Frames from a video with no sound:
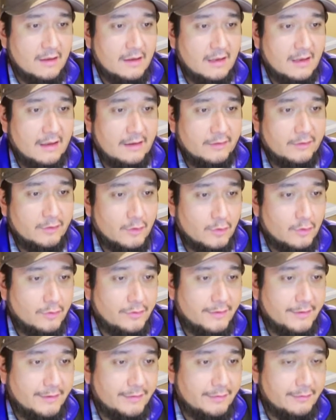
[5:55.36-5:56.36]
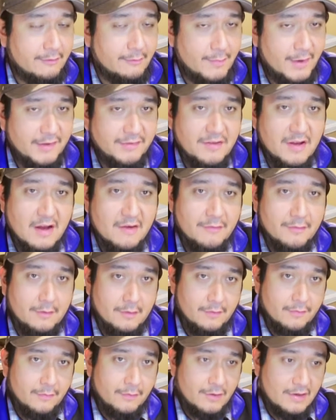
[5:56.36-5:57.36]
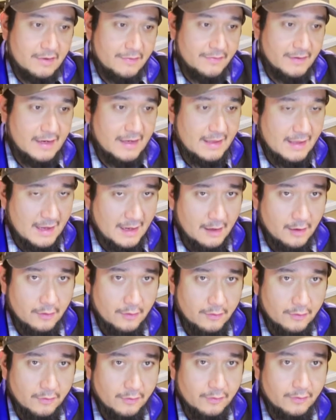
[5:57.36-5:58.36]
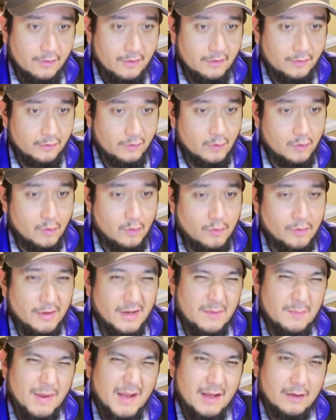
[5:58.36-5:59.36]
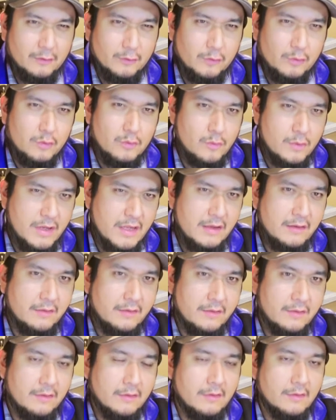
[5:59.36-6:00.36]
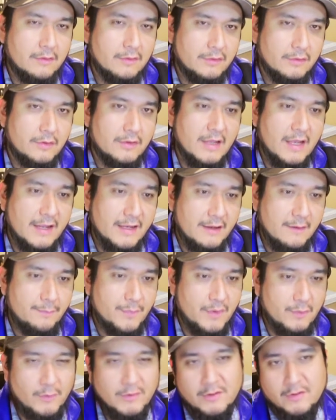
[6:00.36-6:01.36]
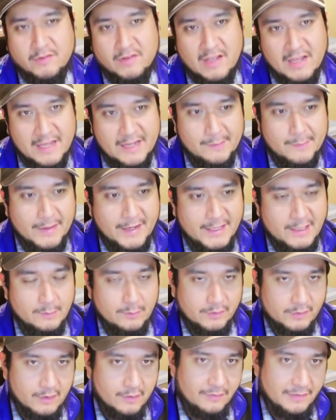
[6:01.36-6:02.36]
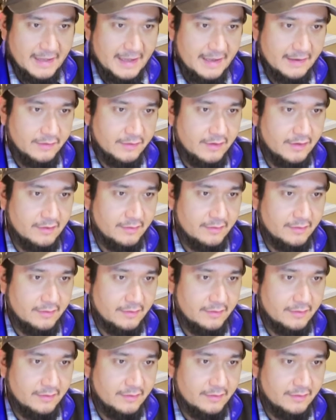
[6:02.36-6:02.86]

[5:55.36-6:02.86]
I sold this for a best offer of $45. It sold in about 2 weeks, so it's a good item. In the wintertime, items sell fast,